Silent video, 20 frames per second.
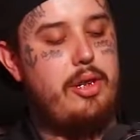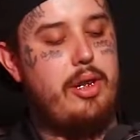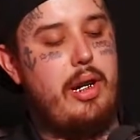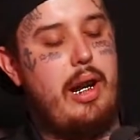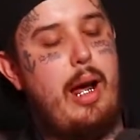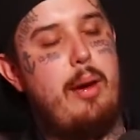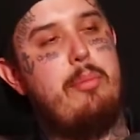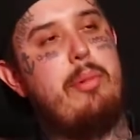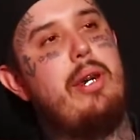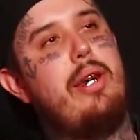
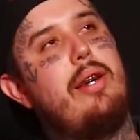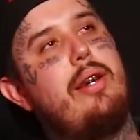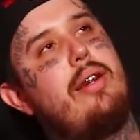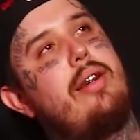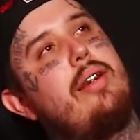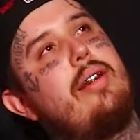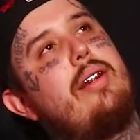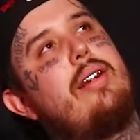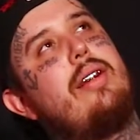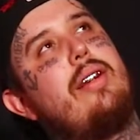shit. I mean,
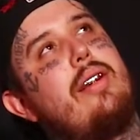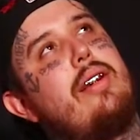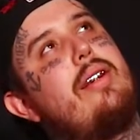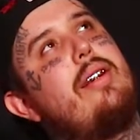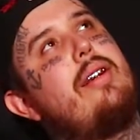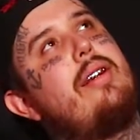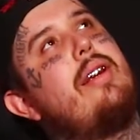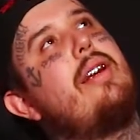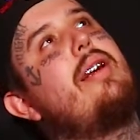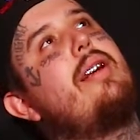
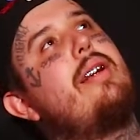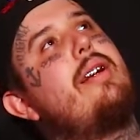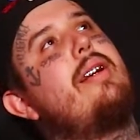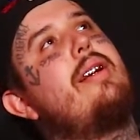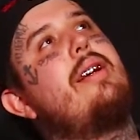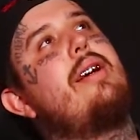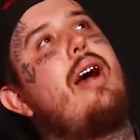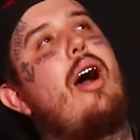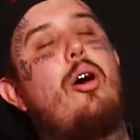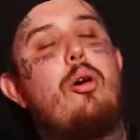
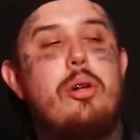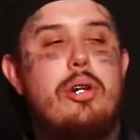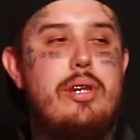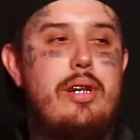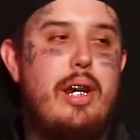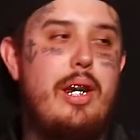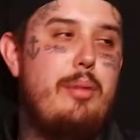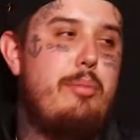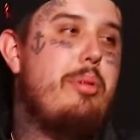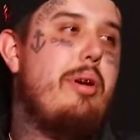I would
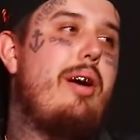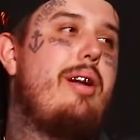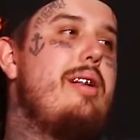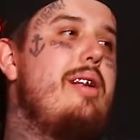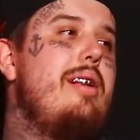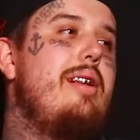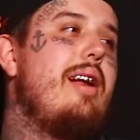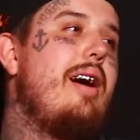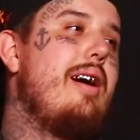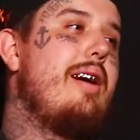say
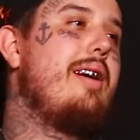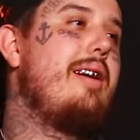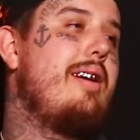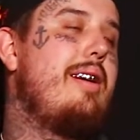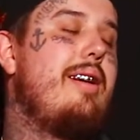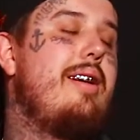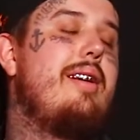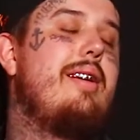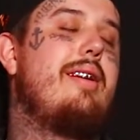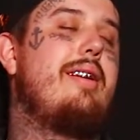probably
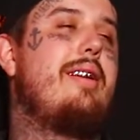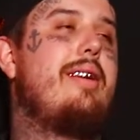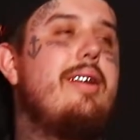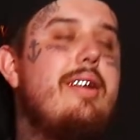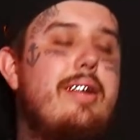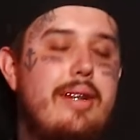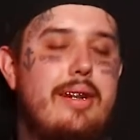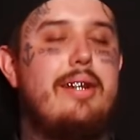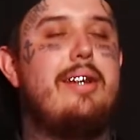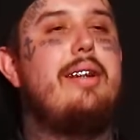like
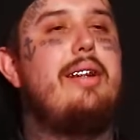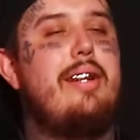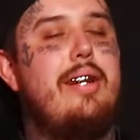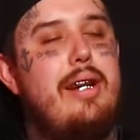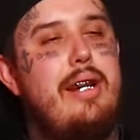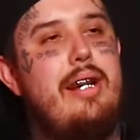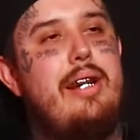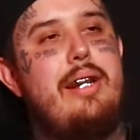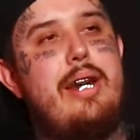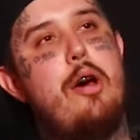
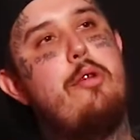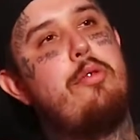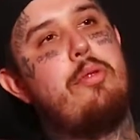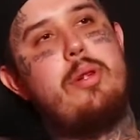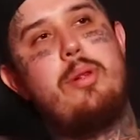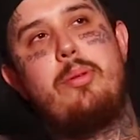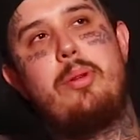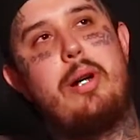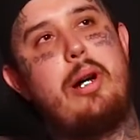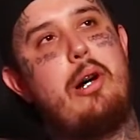
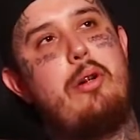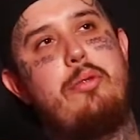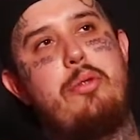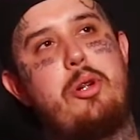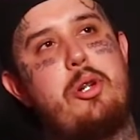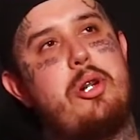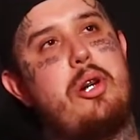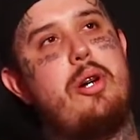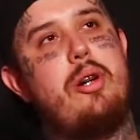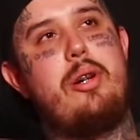definitely with O for
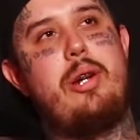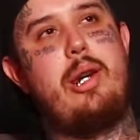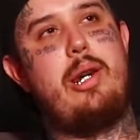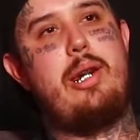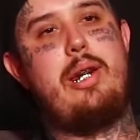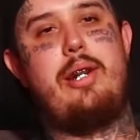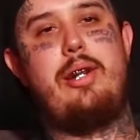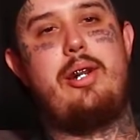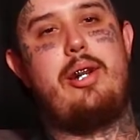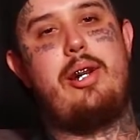Show and
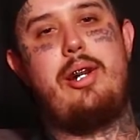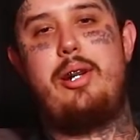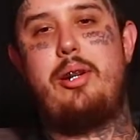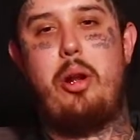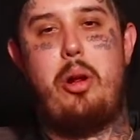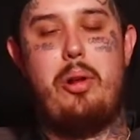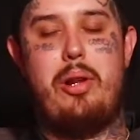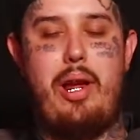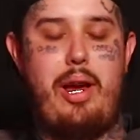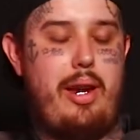Digi, you
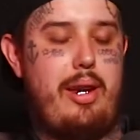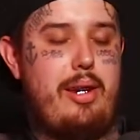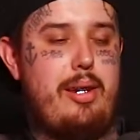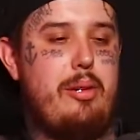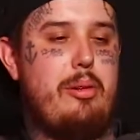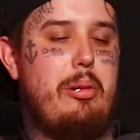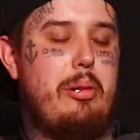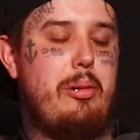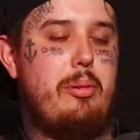know, like